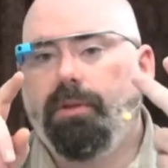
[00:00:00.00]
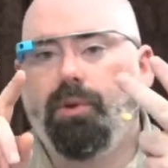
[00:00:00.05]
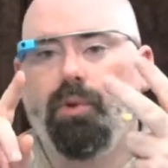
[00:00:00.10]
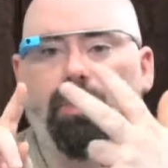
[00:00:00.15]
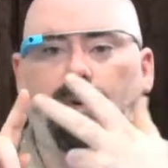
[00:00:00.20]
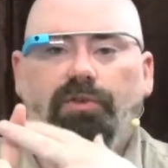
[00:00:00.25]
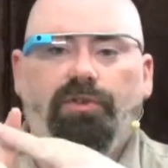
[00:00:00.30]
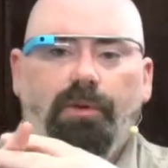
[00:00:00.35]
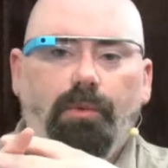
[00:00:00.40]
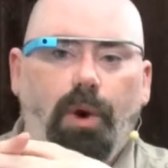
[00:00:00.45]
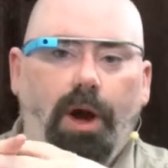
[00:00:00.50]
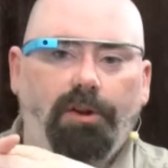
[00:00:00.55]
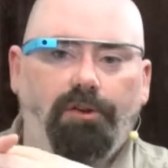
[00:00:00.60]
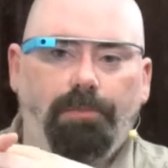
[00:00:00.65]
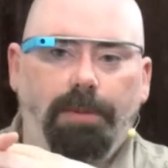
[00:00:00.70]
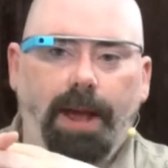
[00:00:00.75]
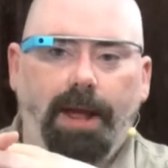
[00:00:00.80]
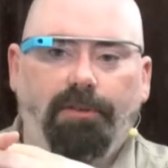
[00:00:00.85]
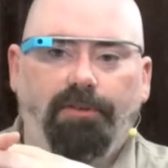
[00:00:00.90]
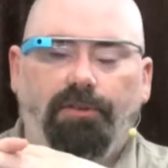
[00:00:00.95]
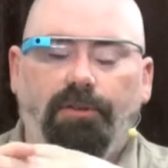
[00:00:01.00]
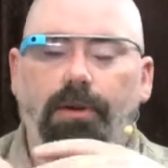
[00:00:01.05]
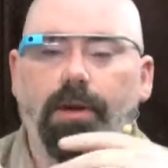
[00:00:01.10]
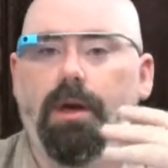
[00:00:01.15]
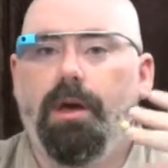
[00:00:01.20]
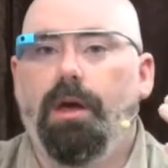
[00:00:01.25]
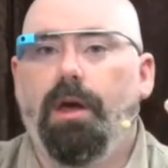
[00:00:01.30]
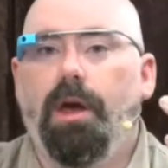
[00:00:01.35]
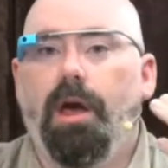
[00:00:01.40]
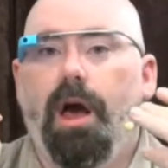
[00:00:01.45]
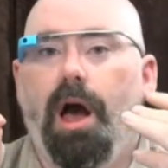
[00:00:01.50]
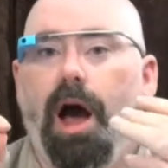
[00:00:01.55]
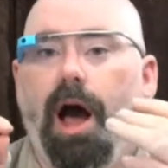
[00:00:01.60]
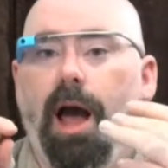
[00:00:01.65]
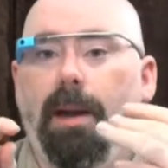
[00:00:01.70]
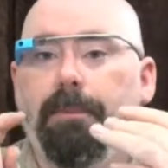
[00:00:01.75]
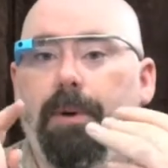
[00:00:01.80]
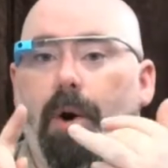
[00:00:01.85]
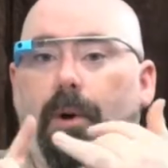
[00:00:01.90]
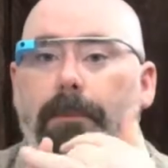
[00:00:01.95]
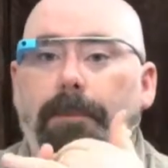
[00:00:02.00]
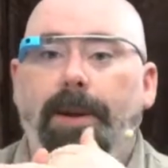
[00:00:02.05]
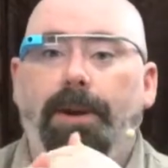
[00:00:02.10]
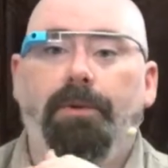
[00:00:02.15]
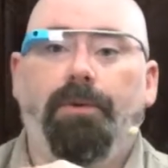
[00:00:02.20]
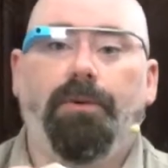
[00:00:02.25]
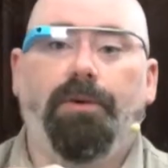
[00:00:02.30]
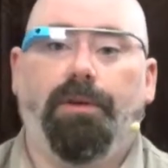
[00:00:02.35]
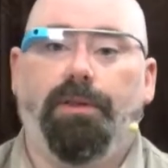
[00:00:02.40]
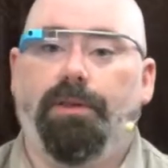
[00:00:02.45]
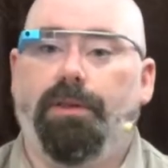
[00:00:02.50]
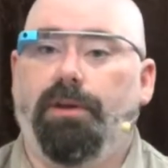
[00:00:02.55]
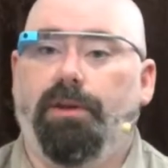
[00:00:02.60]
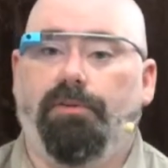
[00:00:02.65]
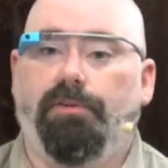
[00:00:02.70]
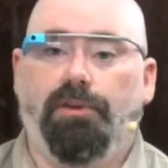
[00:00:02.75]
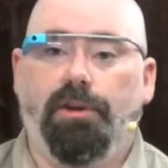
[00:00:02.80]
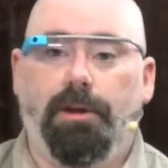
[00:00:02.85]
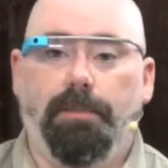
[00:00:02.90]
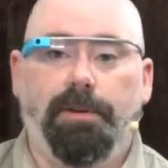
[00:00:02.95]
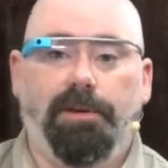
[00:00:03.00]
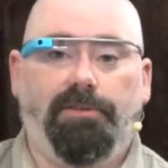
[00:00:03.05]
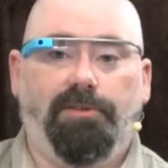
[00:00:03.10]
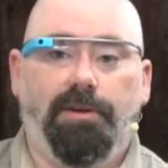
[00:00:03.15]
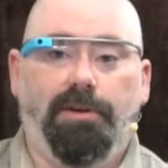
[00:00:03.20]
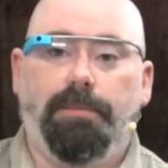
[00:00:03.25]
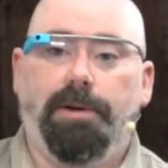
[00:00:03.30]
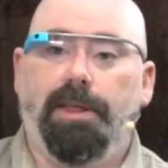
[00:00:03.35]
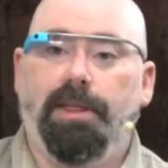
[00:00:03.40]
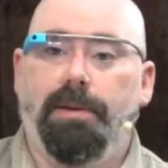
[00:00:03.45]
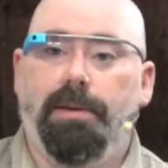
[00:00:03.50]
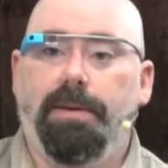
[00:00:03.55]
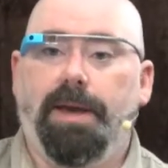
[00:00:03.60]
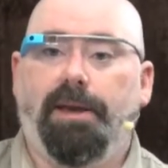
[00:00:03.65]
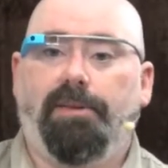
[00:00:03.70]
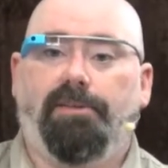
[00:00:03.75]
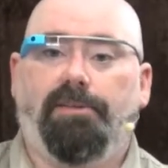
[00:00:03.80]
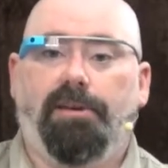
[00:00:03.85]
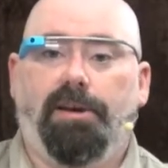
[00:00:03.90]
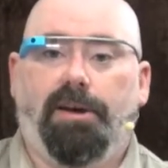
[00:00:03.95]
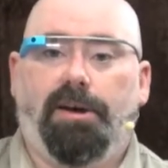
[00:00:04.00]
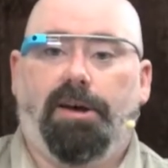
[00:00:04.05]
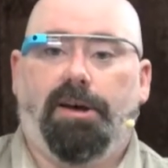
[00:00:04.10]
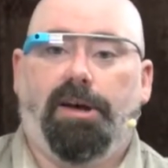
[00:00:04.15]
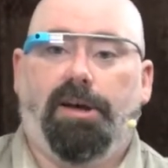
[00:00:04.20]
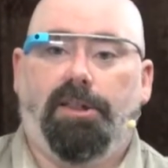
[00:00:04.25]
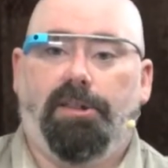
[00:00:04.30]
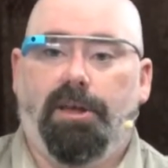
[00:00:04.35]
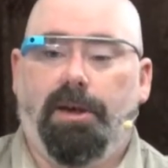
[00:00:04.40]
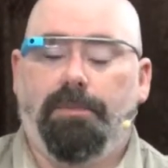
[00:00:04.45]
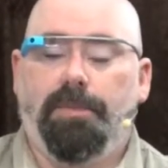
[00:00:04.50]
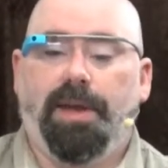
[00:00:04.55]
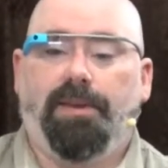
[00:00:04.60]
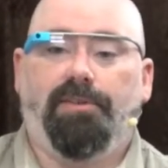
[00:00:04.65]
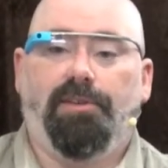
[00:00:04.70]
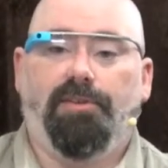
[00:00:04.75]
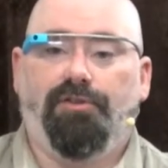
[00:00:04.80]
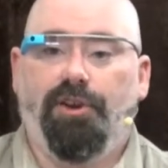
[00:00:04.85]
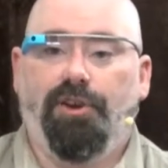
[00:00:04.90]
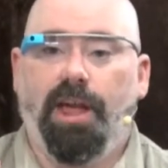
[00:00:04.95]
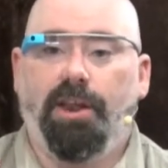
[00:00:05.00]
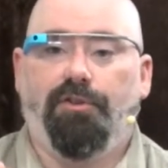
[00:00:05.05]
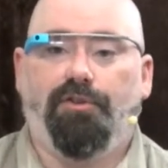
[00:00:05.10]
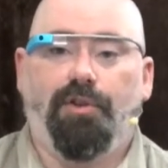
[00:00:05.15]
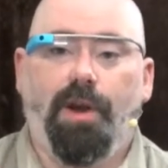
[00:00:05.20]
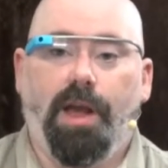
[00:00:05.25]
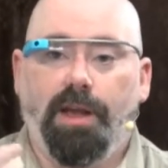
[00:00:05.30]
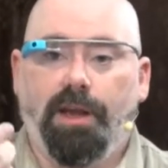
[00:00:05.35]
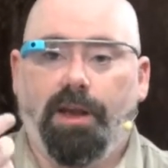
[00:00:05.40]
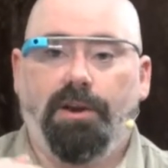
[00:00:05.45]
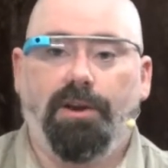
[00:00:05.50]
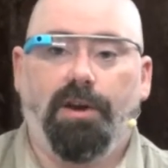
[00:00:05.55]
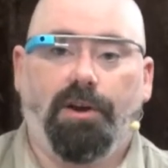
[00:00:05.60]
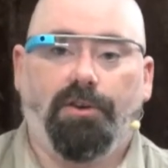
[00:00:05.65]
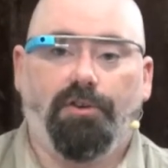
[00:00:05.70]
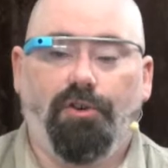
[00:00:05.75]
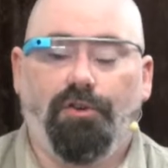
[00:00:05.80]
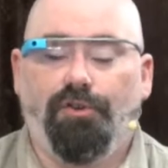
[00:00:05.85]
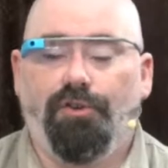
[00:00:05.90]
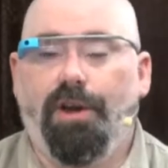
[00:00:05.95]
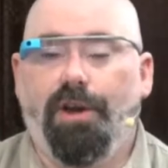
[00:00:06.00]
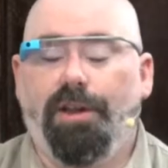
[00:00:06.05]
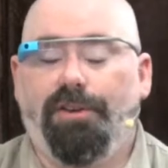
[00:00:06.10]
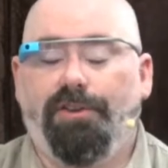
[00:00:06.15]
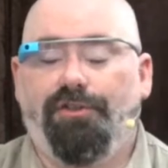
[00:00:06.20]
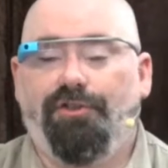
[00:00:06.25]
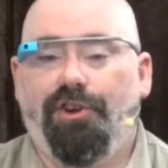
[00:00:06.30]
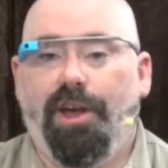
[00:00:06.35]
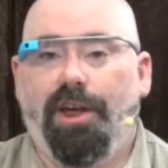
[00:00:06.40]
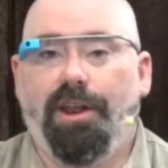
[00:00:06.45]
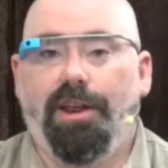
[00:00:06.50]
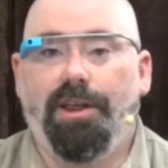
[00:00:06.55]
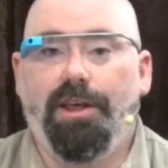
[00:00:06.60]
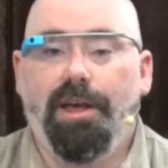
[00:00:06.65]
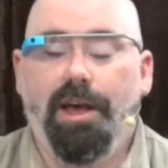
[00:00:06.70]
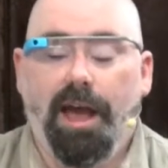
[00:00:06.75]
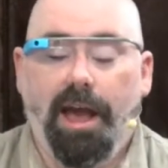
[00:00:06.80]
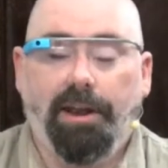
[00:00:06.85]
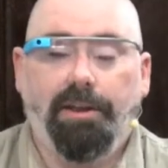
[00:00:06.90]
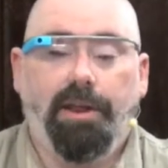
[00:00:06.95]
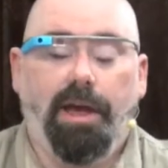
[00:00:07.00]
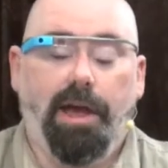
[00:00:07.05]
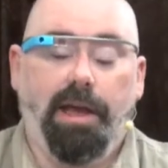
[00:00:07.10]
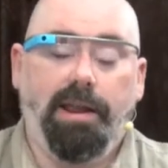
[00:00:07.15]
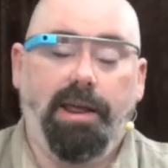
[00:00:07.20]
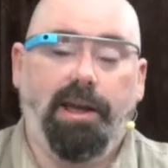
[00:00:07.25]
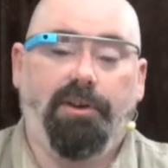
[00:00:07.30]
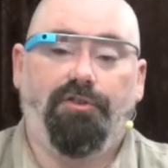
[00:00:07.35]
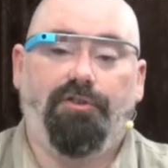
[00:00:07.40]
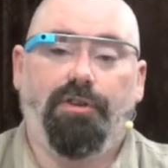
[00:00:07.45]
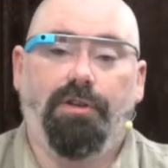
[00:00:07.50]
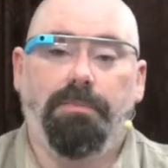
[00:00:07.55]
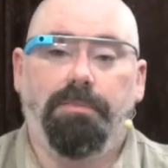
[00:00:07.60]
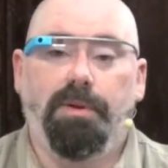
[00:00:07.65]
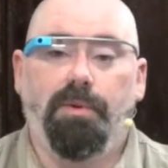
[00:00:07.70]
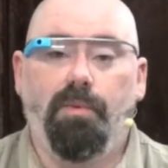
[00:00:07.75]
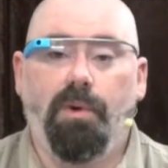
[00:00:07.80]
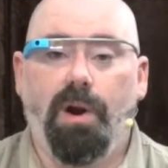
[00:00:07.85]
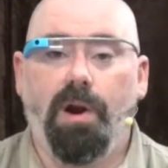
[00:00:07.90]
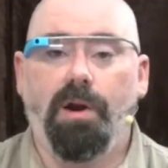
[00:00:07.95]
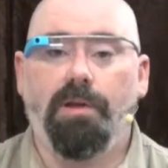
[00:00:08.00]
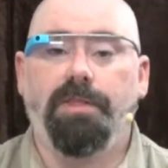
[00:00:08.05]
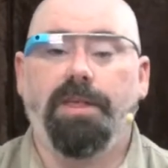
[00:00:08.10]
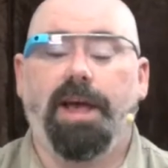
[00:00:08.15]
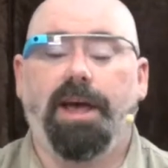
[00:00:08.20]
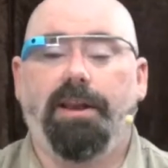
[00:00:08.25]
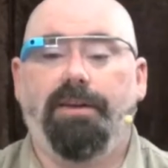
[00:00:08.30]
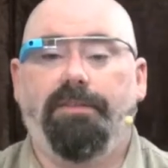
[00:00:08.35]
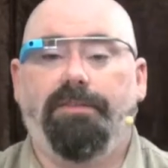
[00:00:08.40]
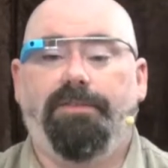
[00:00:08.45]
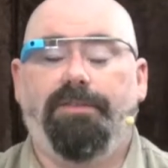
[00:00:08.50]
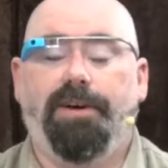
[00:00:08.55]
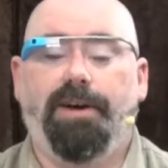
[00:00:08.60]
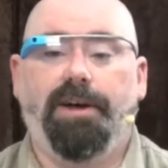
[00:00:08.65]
We'll see watch bands. I'm hoping there's going to be somebody that makes a train conductor chain. I'd actually be wearing that if